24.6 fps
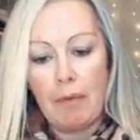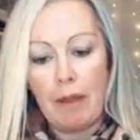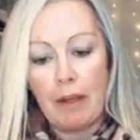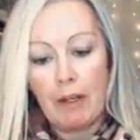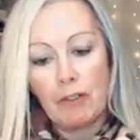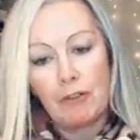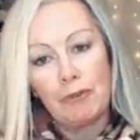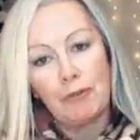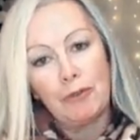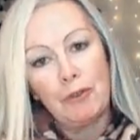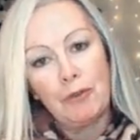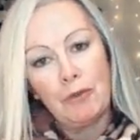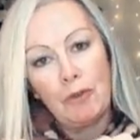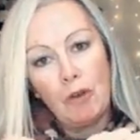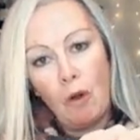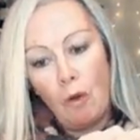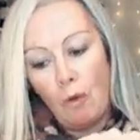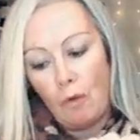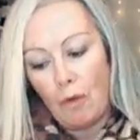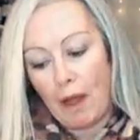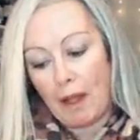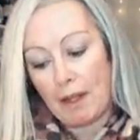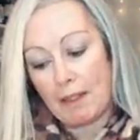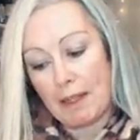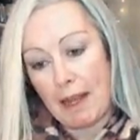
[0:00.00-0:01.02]
make sure you've
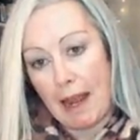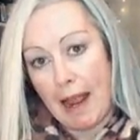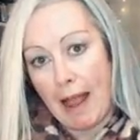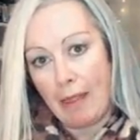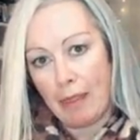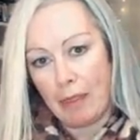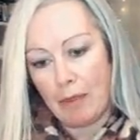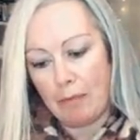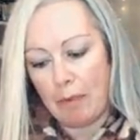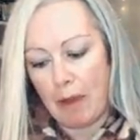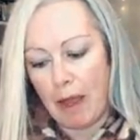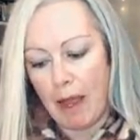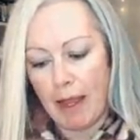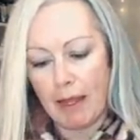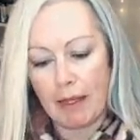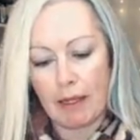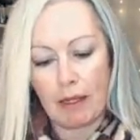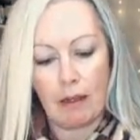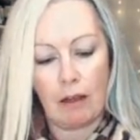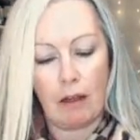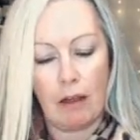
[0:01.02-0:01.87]
got that at the back.